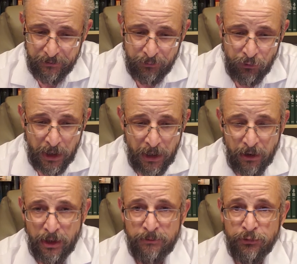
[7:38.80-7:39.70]

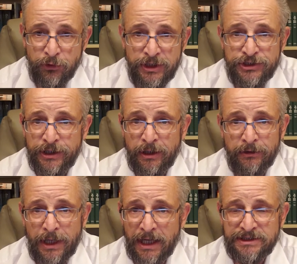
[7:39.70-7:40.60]
Prayer and preaching are
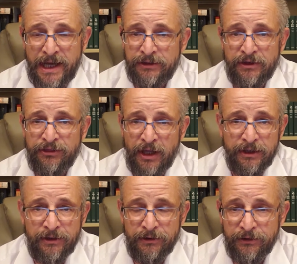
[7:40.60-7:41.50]
not
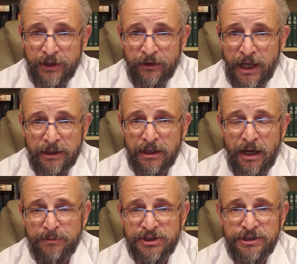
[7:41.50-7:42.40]
antithetical, they are not in
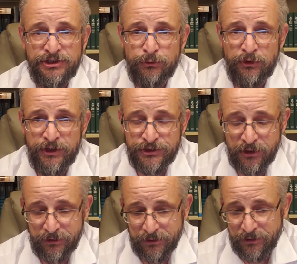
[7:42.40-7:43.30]
competition with each
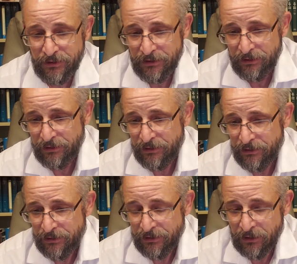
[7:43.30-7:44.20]
other.
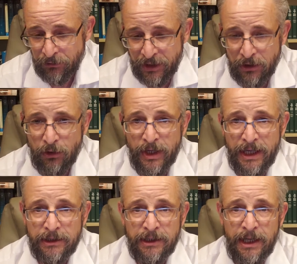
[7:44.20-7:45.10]
No, they go
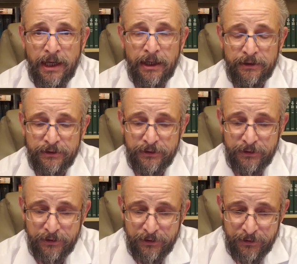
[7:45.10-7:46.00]
hand in hand.
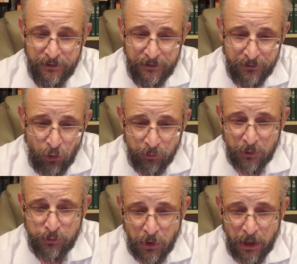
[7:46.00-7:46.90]

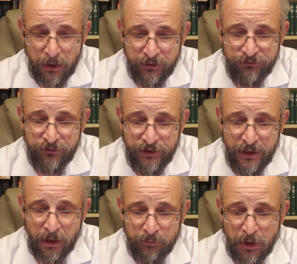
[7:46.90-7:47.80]
Corporate prayer is
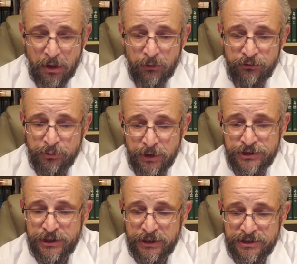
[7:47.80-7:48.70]
indeed on par with
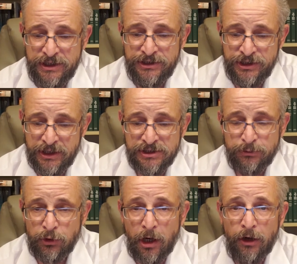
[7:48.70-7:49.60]
preaching and teaching as a
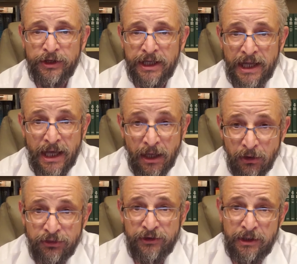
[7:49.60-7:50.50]
priority in a
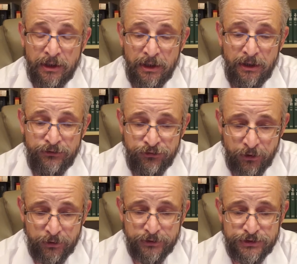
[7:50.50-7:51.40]
healthy
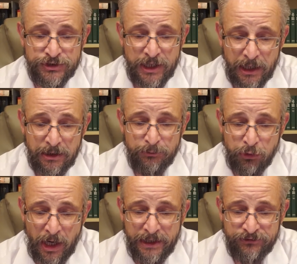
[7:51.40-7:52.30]
church. Second,
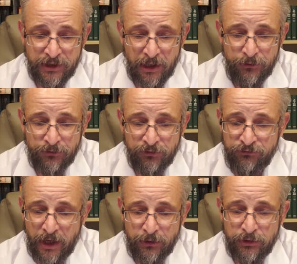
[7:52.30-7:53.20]
praying together is a
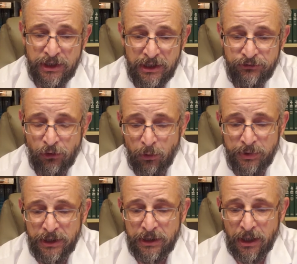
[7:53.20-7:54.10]
vital key to
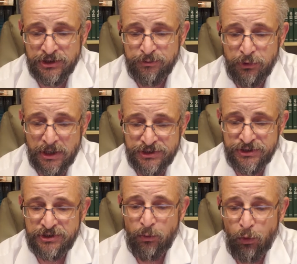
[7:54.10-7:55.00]
opening God's
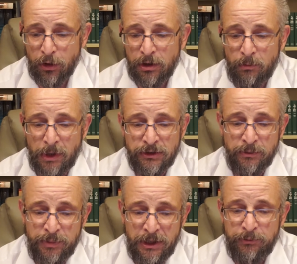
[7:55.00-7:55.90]
presence and work among
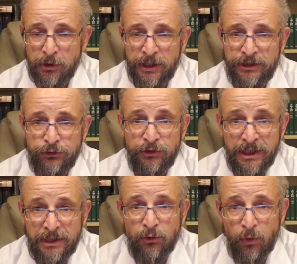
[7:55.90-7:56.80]
the people in
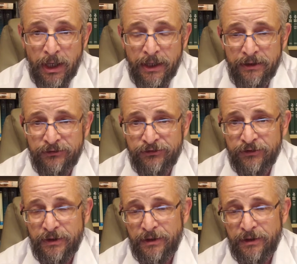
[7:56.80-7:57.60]
unique ways.